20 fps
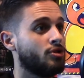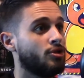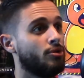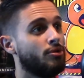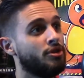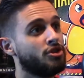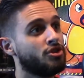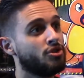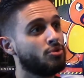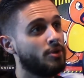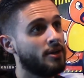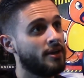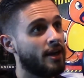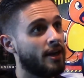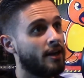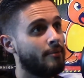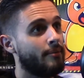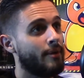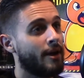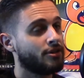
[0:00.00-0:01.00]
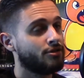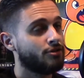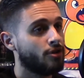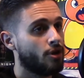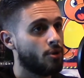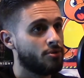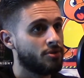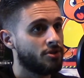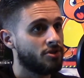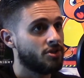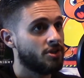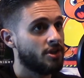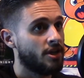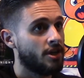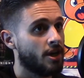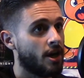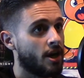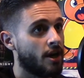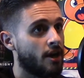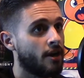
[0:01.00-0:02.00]
This weekend I'm actually going to see
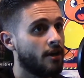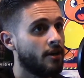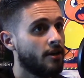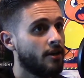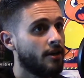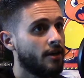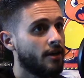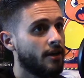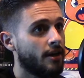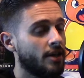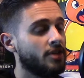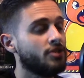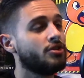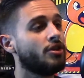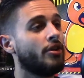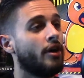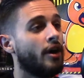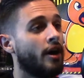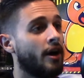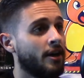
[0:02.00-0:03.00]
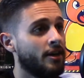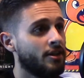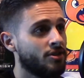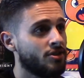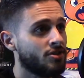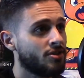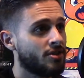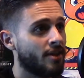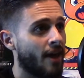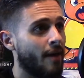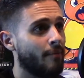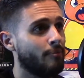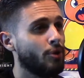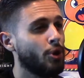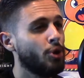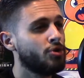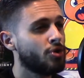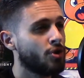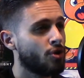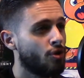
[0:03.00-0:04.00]
Into the Heights, that
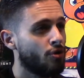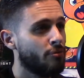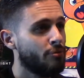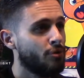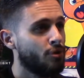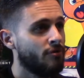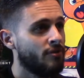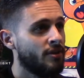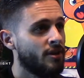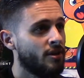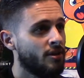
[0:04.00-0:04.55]
musical movie.